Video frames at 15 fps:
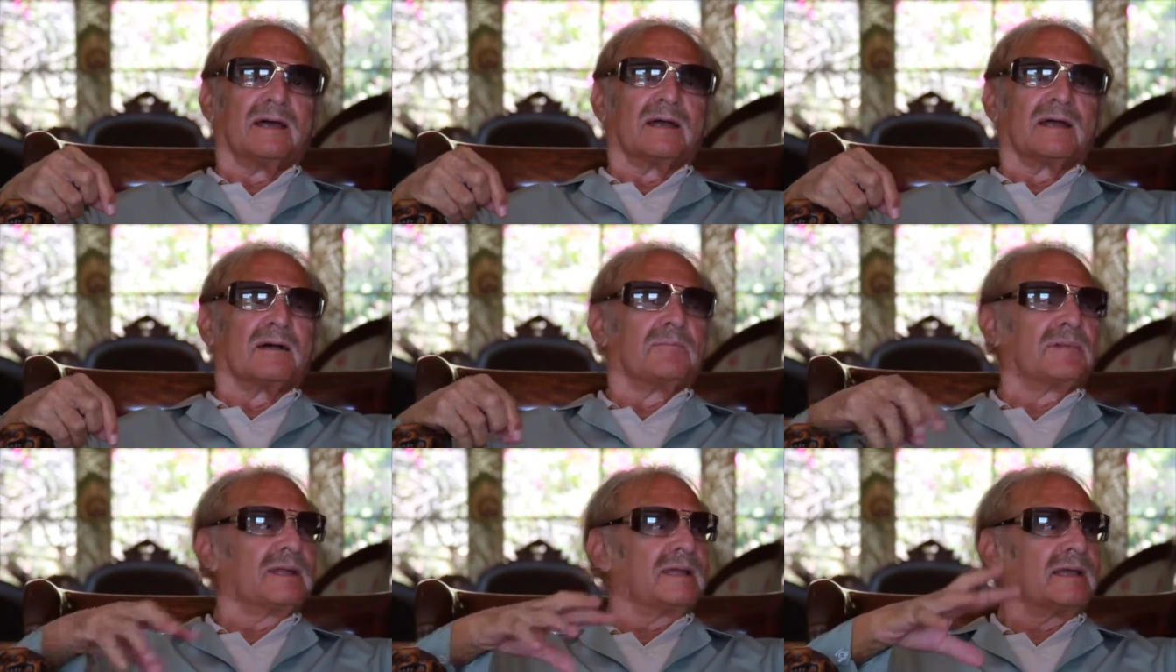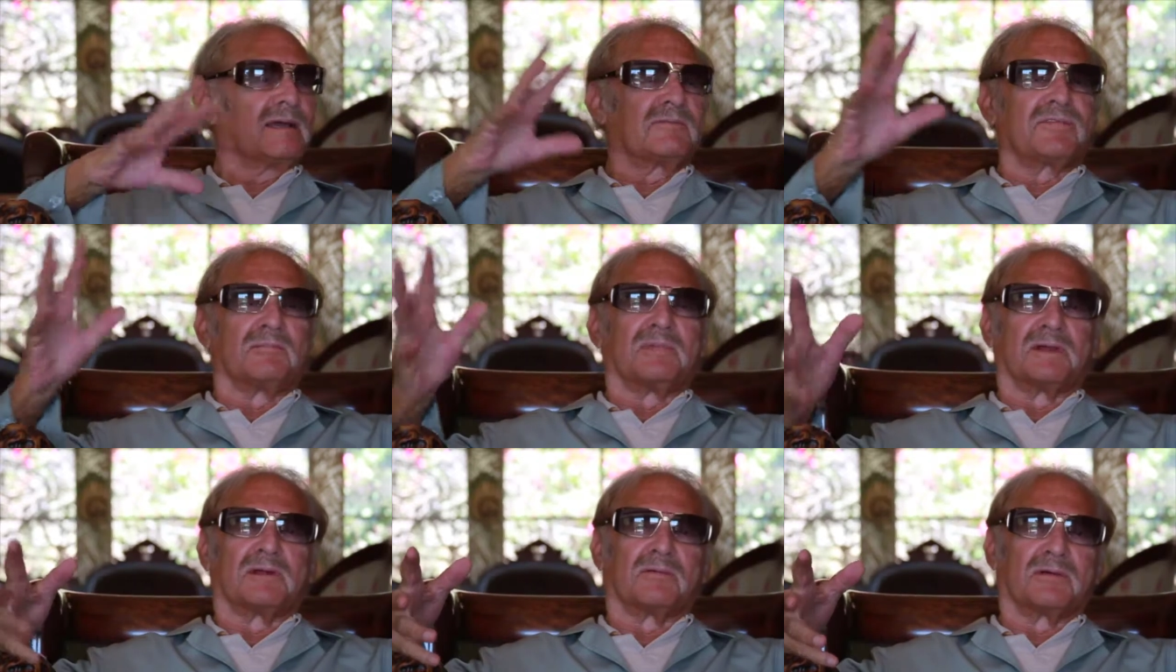completely
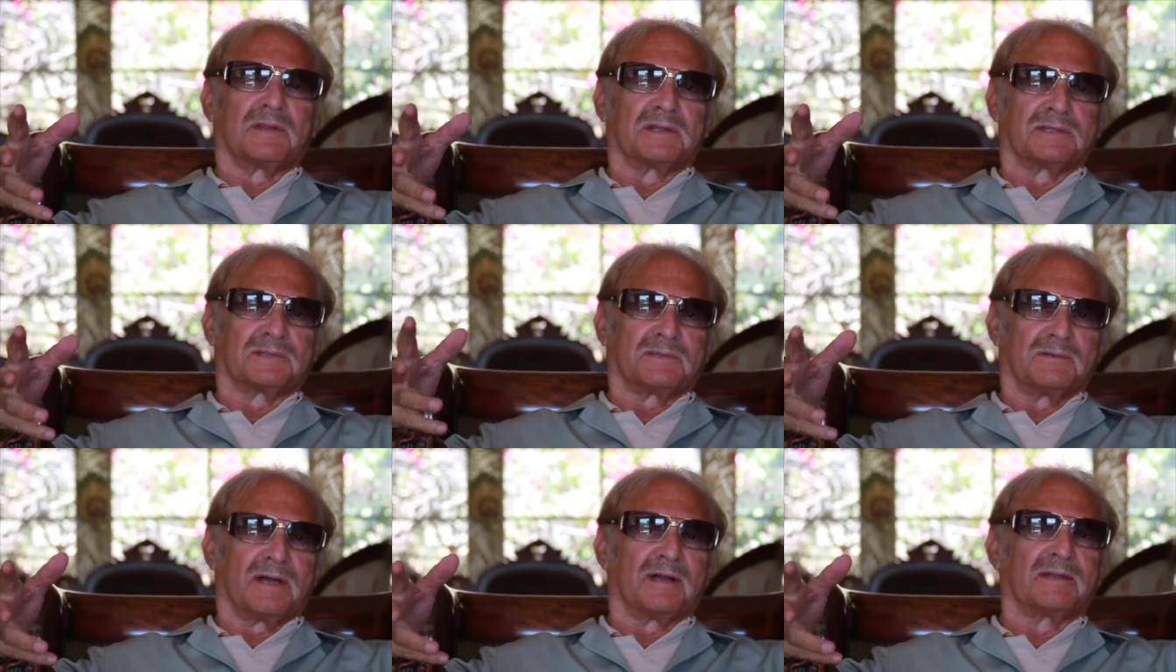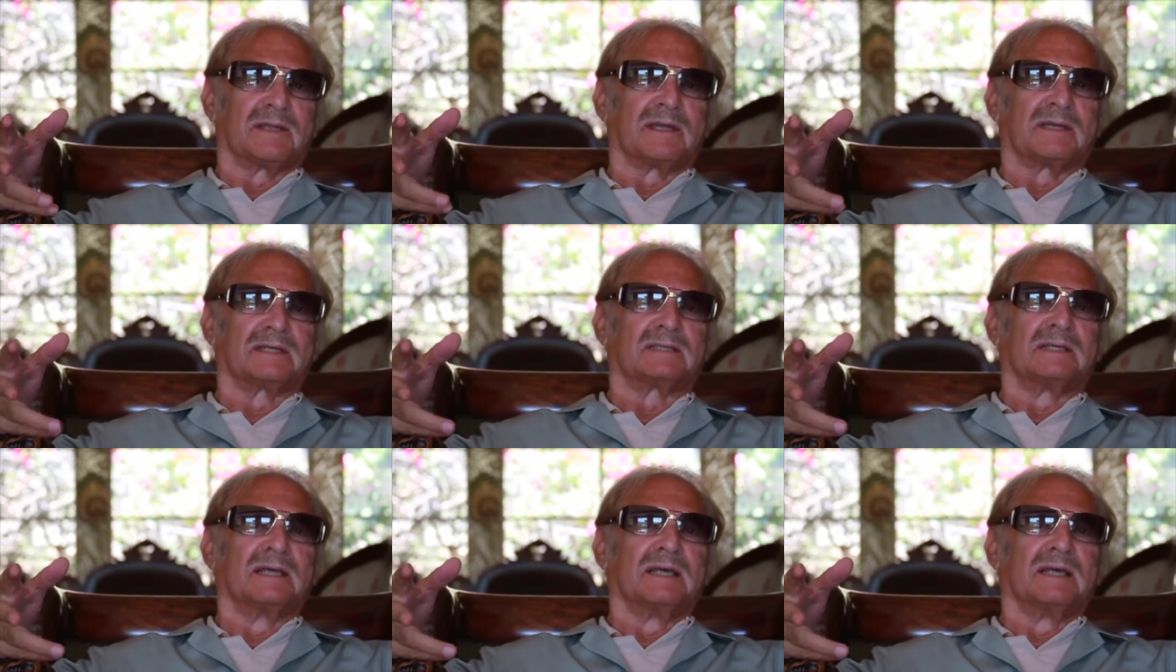unfamiliar with his surroundings,